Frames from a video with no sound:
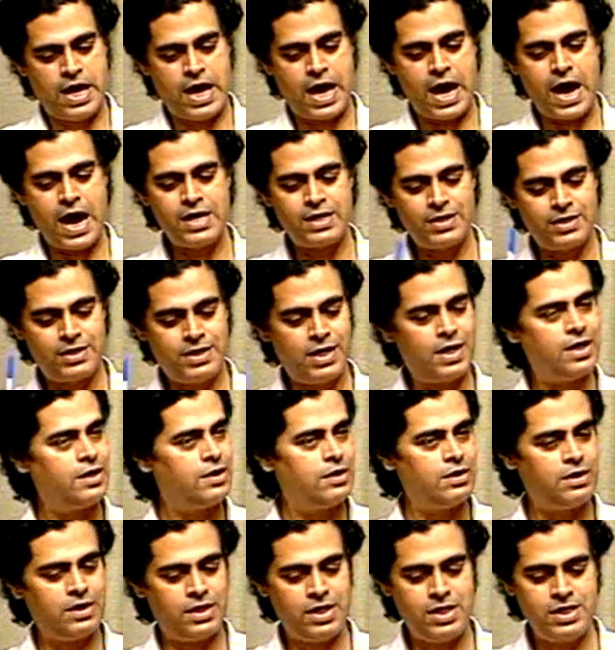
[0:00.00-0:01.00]
And
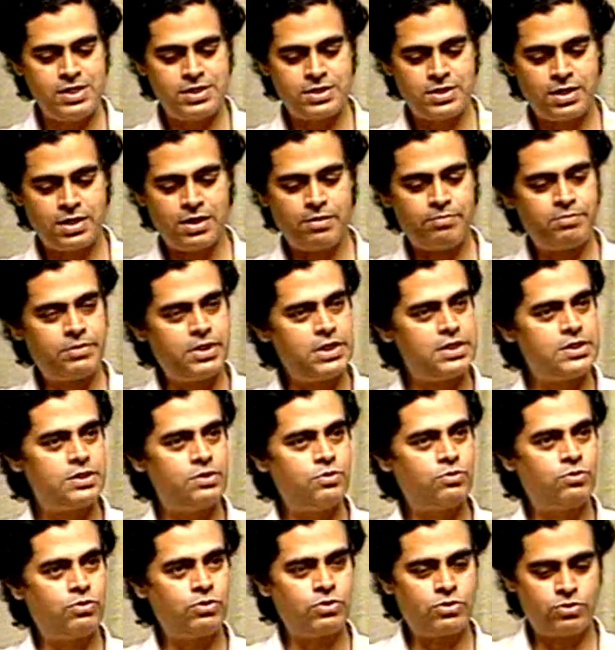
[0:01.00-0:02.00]
then instead of this, you
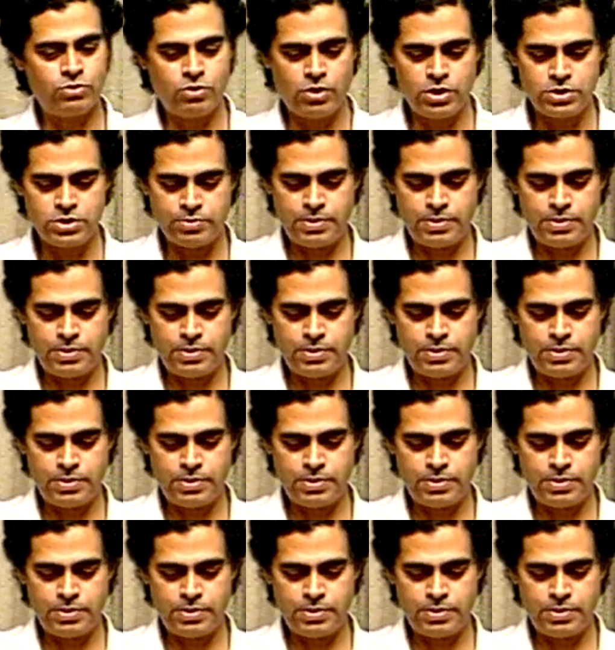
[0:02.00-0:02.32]
could do also.